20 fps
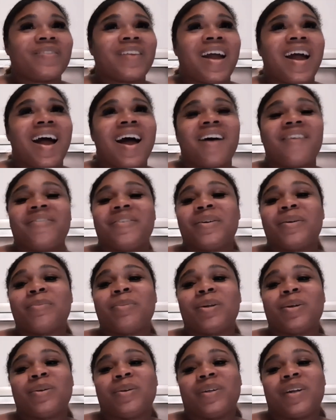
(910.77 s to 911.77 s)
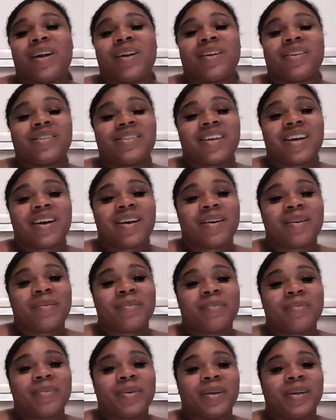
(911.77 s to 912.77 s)
I feel bloated all the
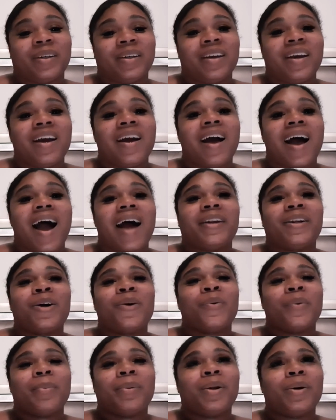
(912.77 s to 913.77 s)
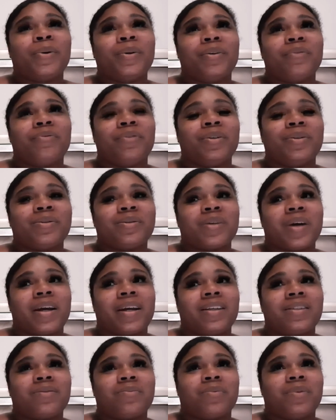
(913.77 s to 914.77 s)
time. But I know what bloated feels like.
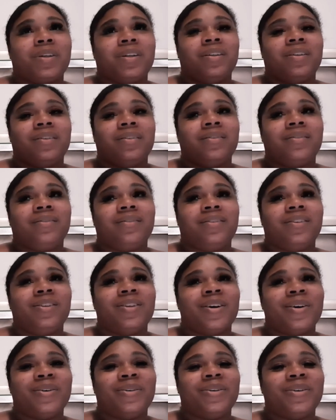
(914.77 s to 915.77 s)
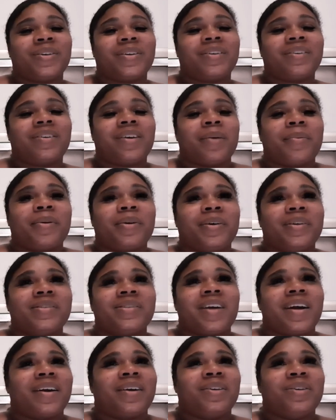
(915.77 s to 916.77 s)
It's when, you know, you're coming on your
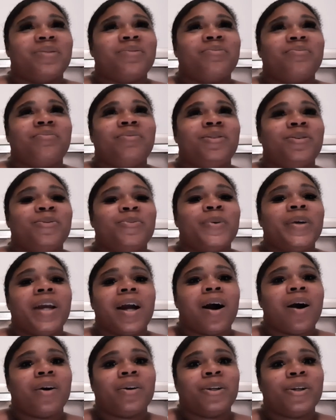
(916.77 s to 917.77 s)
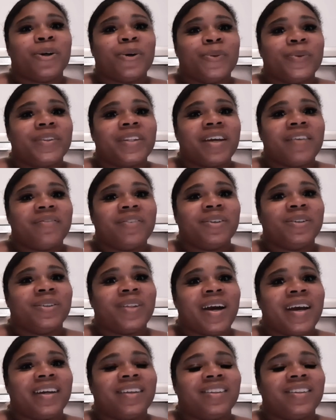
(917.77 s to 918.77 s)
cycle. We all know what that feel
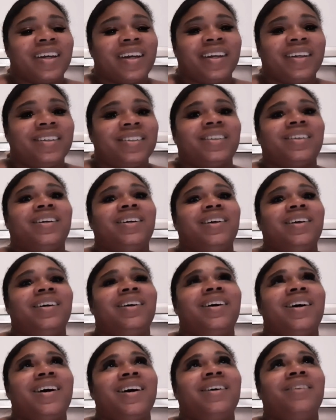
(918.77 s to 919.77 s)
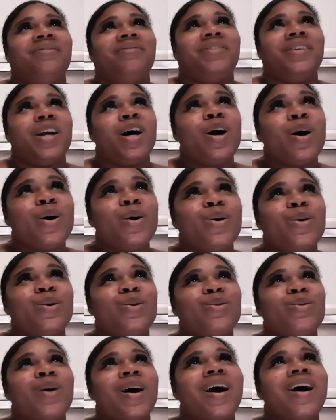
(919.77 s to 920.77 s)
like. Like,
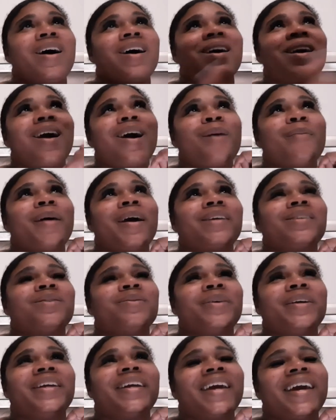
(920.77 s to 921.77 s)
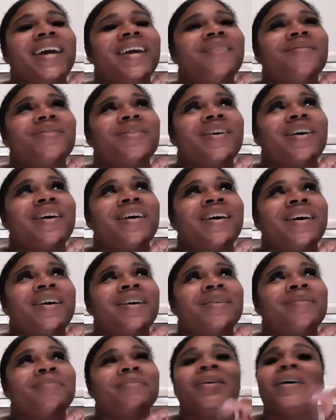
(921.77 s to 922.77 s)
unflow. Go back to where you came
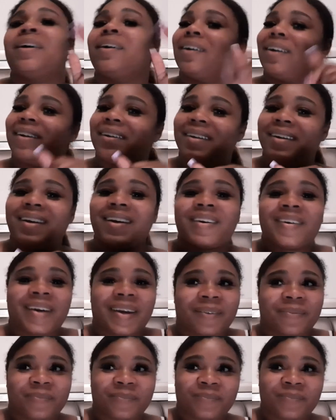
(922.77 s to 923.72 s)
from. Okay.